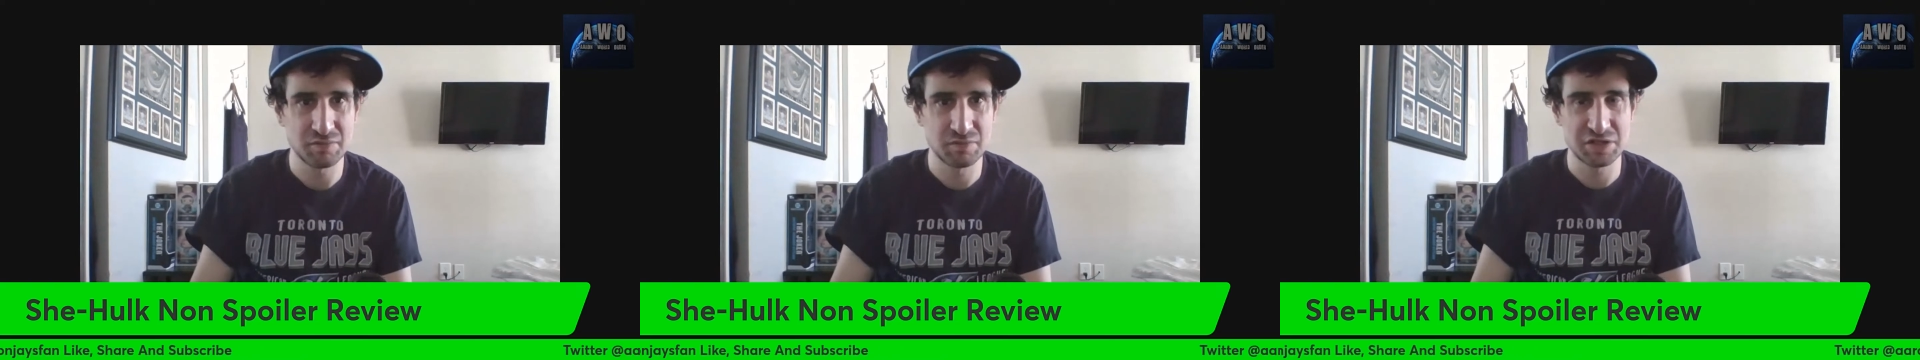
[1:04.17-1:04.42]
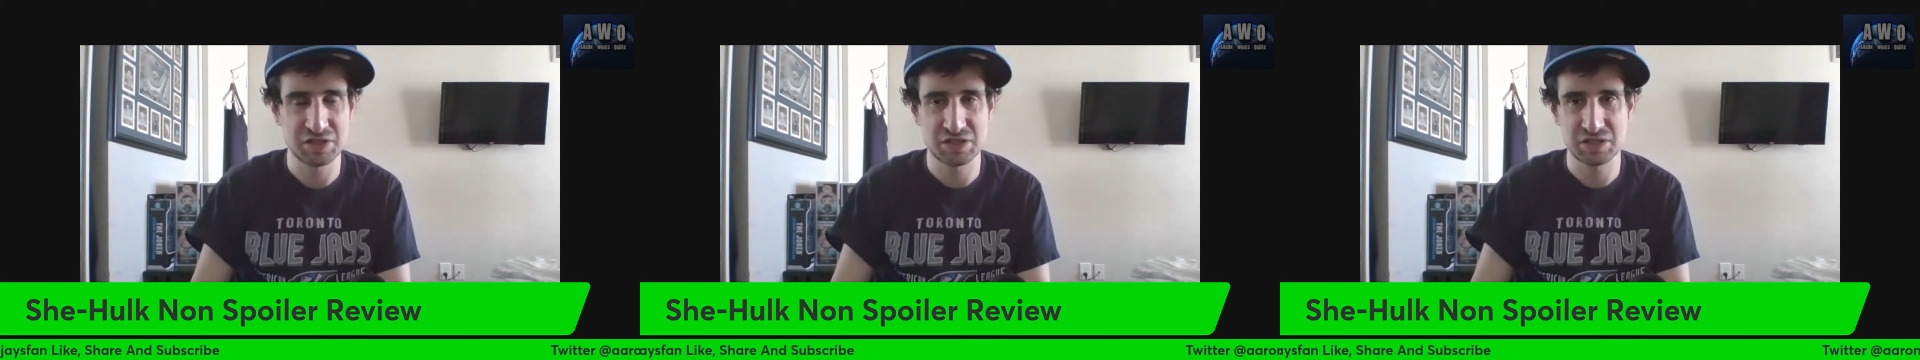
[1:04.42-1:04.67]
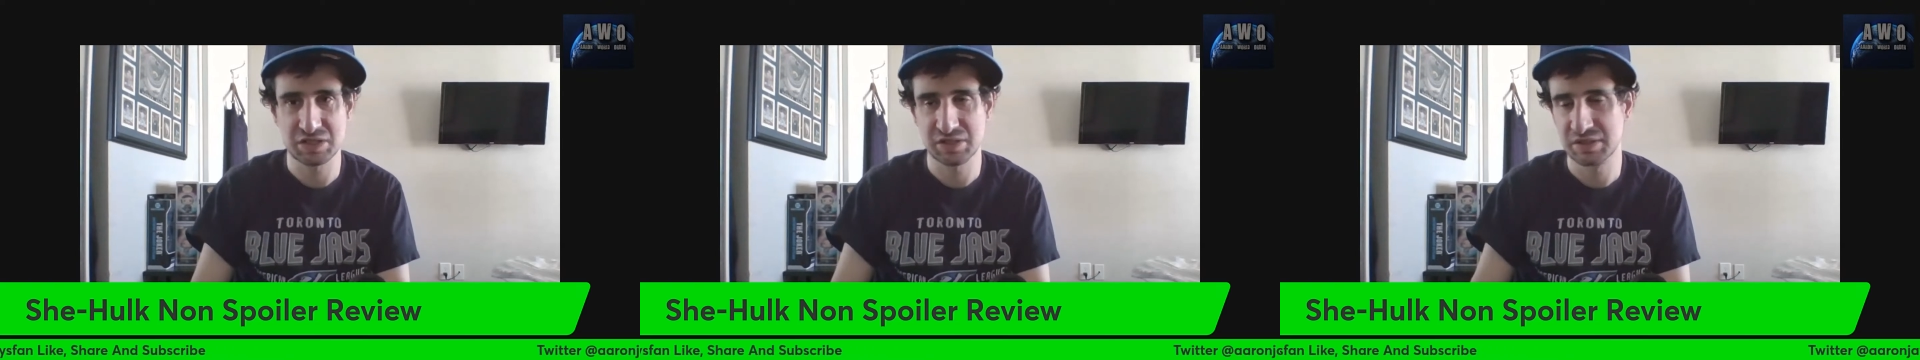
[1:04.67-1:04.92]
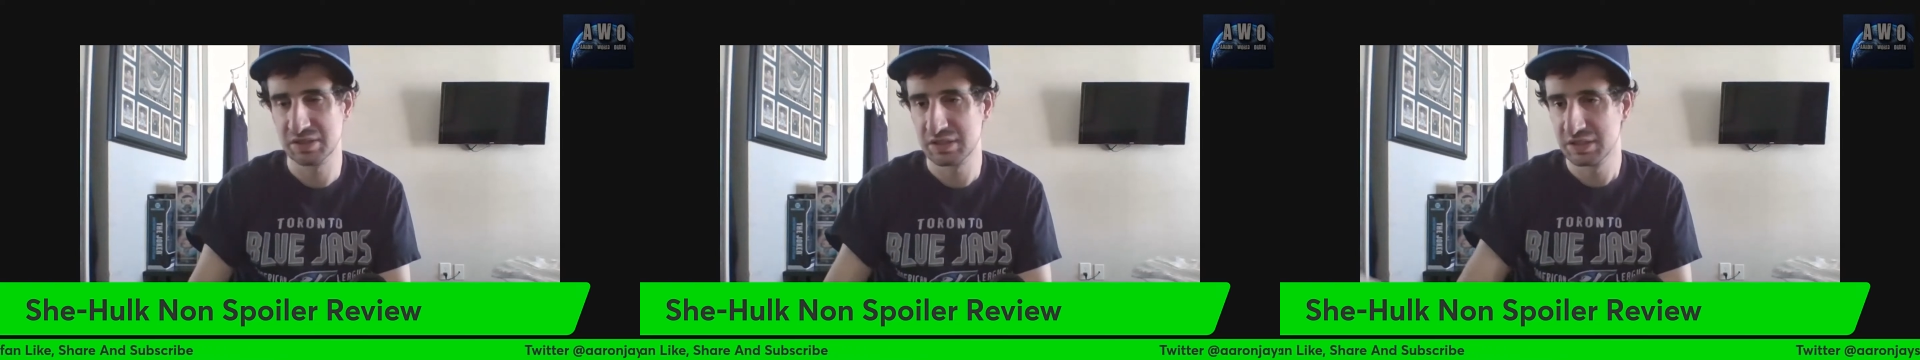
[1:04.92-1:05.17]
which
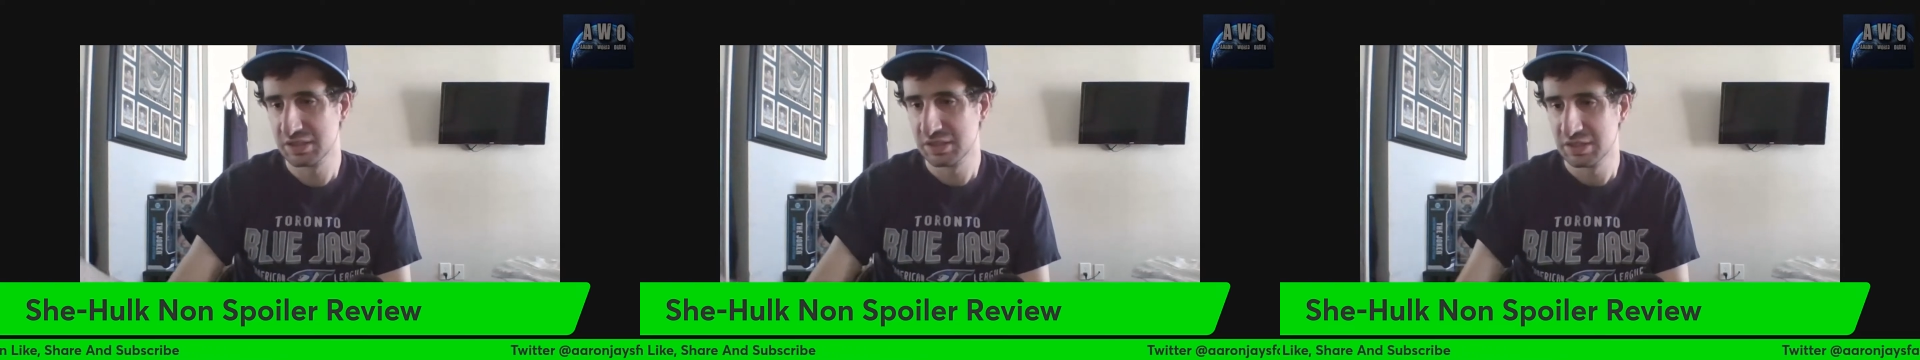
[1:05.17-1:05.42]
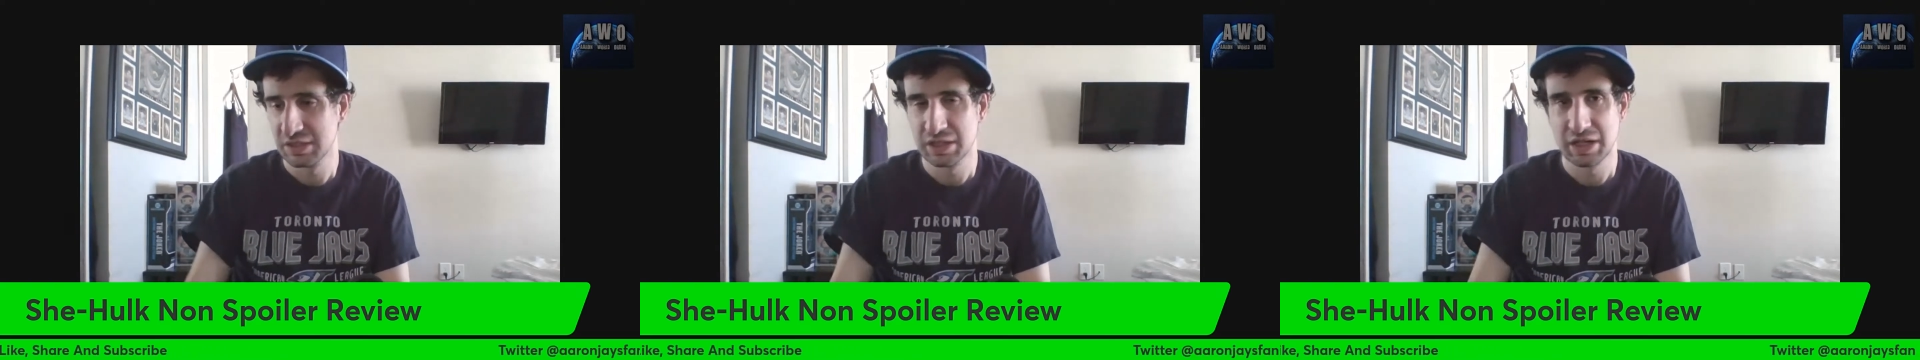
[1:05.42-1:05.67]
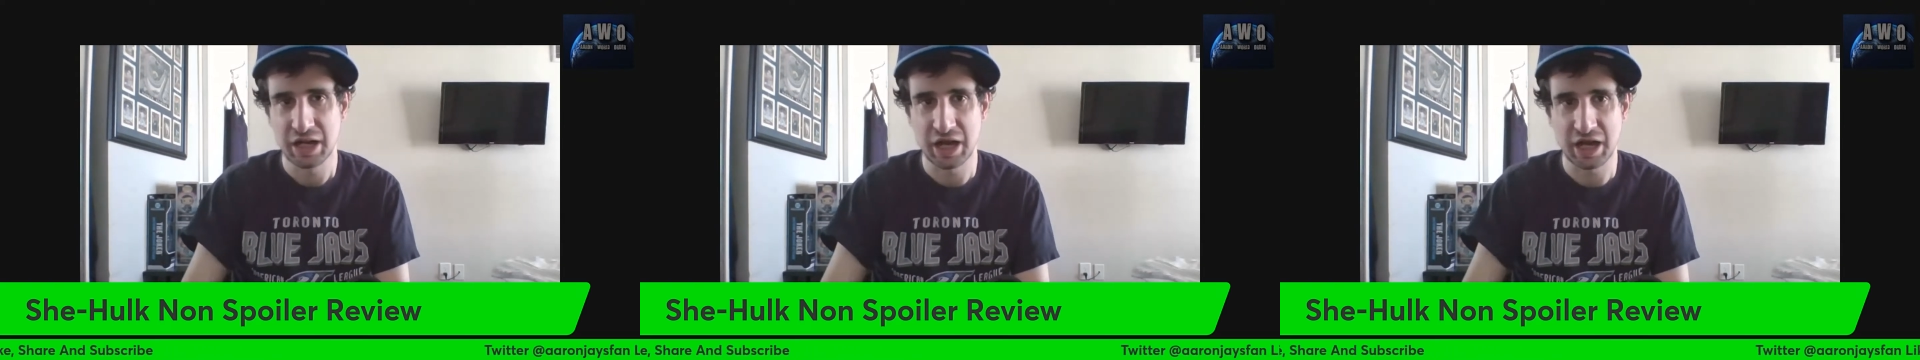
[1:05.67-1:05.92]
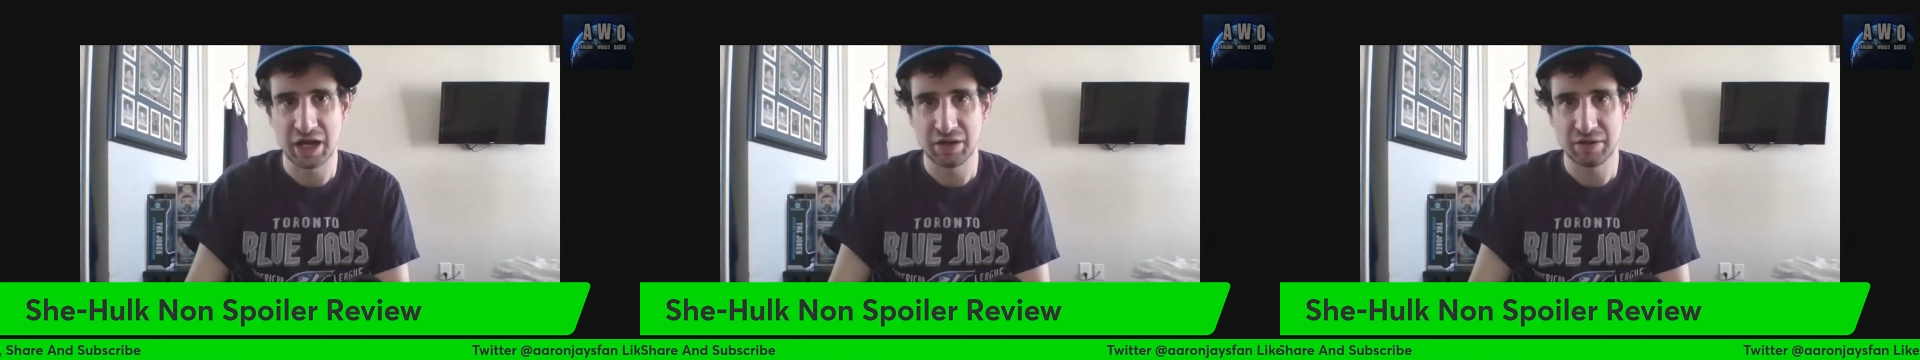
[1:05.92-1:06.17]
if
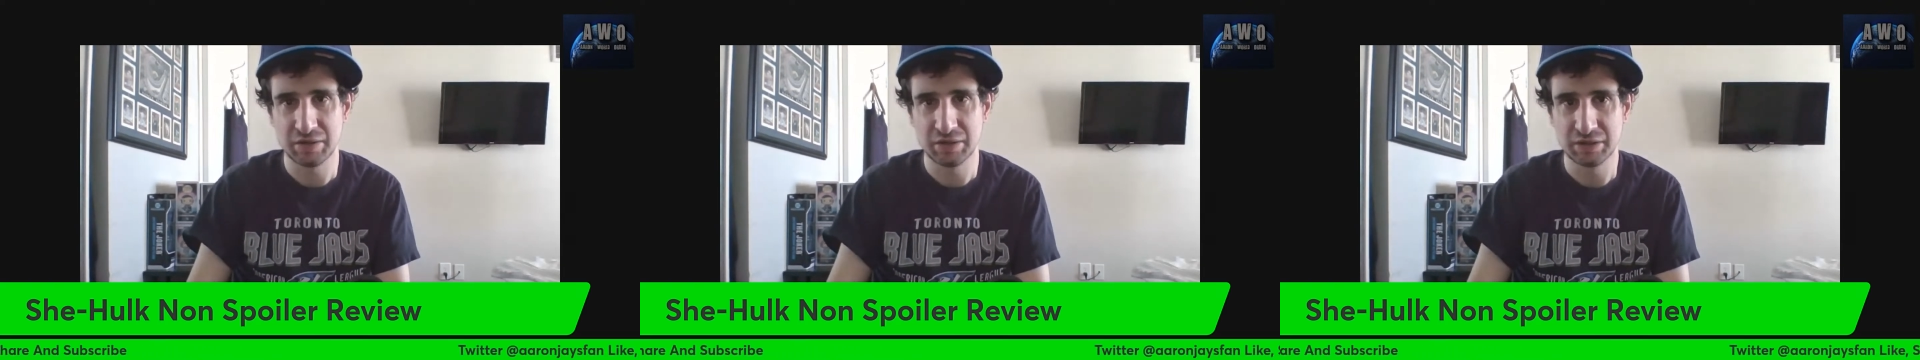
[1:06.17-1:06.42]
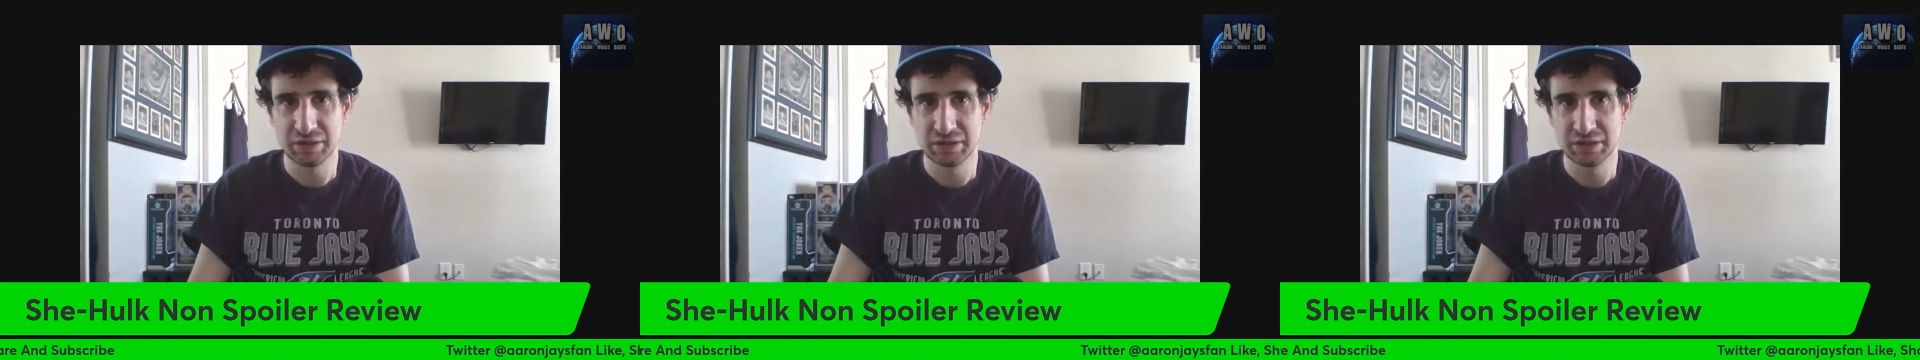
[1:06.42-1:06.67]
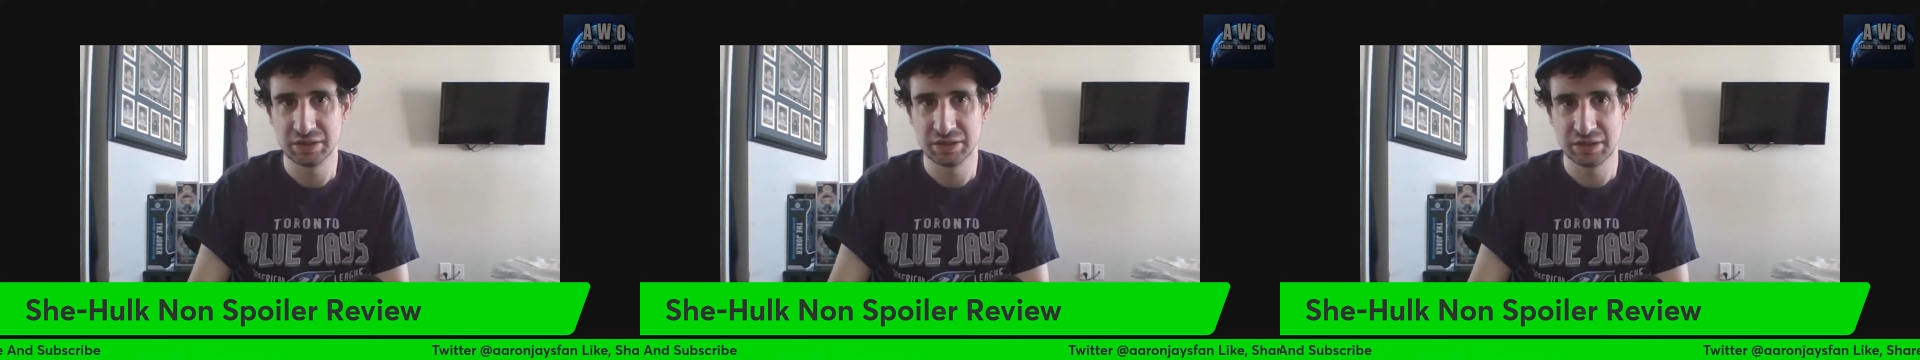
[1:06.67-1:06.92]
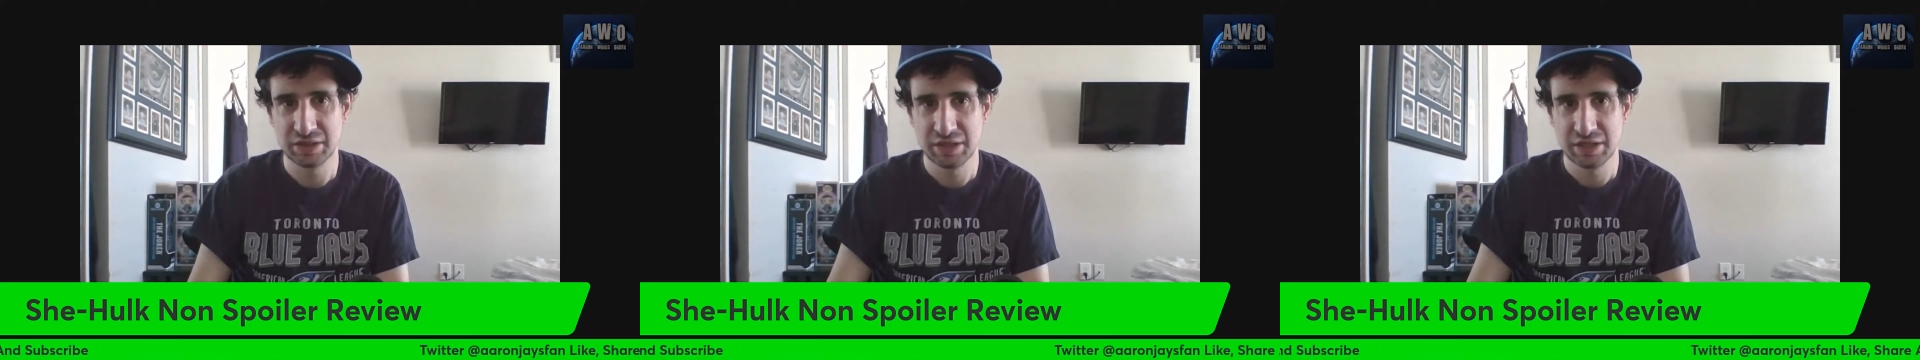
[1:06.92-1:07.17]

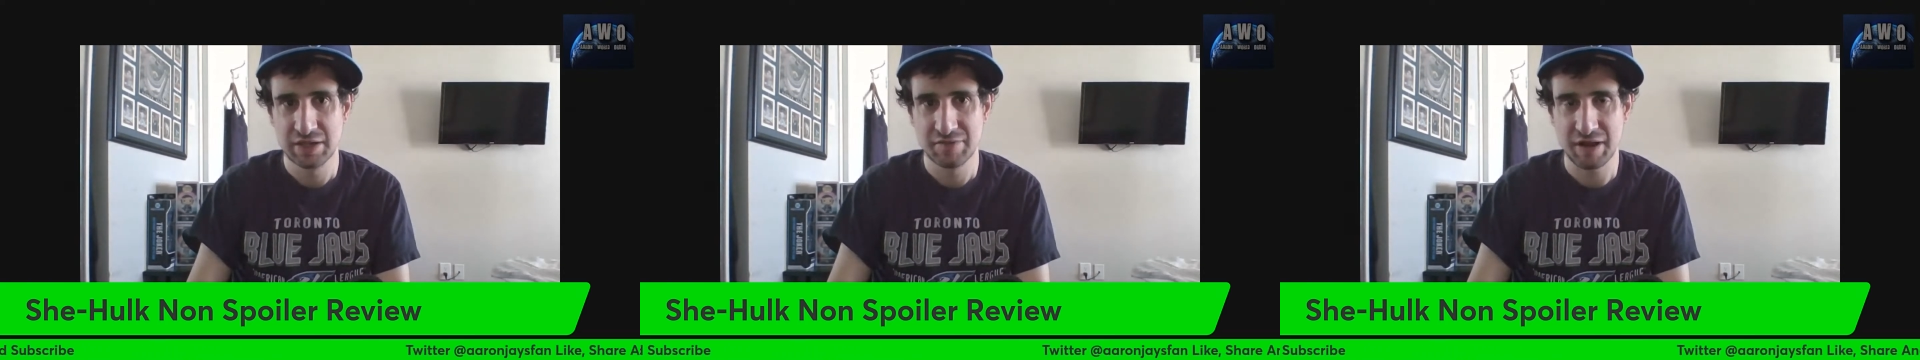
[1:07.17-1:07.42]
you